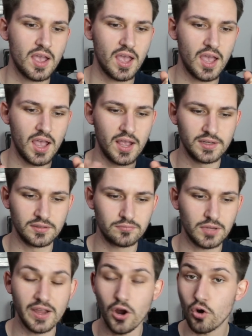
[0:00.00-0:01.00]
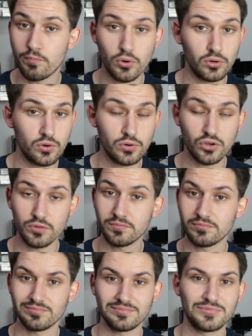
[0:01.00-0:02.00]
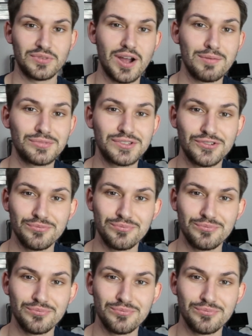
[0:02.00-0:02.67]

And I hope Prologium comes to